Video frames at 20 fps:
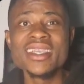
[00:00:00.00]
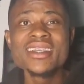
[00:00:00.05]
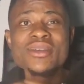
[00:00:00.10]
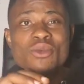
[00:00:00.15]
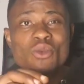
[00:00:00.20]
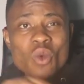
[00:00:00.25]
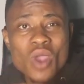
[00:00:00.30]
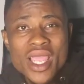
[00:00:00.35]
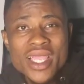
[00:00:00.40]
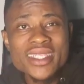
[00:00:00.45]

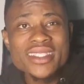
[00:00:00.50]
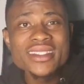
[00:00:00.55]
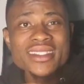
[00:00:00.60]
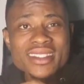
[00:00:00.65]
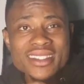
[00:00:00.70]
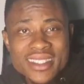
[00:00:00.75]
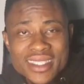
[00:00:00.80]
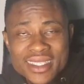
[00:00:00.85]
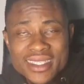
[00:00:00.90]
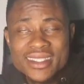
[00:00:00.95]
when
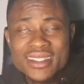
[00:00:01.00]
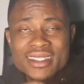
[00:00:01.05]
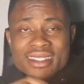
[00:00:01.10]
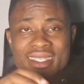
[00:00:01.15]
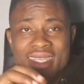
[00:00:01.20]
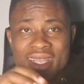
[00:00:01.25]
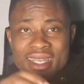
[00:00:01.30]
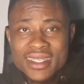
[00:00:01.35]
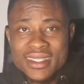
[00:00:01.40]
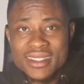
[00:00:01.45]
this
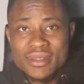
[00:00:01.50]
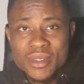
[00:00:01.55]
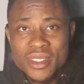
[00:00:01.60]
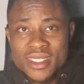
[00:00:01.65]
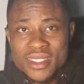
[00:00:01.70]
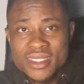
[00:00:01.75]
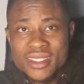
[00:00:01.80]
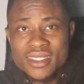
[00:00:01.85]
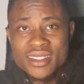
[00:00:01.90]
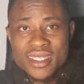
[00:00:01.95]
eligibility